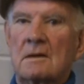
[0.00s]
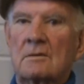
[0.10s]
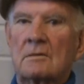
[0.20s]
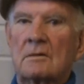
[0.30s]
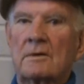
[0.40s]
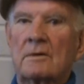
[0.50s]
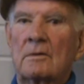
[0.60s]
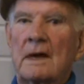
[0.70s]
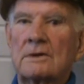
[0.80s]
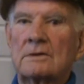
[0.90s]
What was their
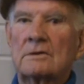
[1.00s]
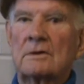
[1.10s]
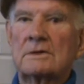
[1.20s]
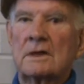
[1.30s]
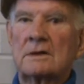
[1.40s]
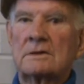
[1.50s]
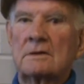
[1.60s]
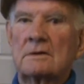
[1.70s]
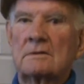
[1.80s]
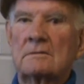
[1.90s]
reaction towards us,
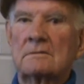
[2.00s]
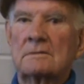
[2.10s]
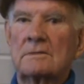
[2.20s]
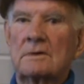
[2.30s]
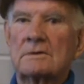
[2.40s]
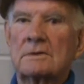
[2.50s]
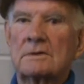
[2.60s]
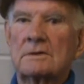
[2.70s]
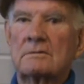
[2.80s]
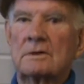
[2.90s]
towards
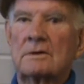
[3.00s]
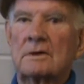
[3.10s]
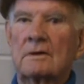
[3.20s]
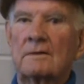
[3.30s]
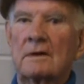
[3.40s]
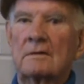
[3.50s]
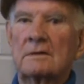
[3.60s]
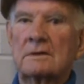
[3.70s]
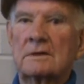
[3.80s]
us returning veterans?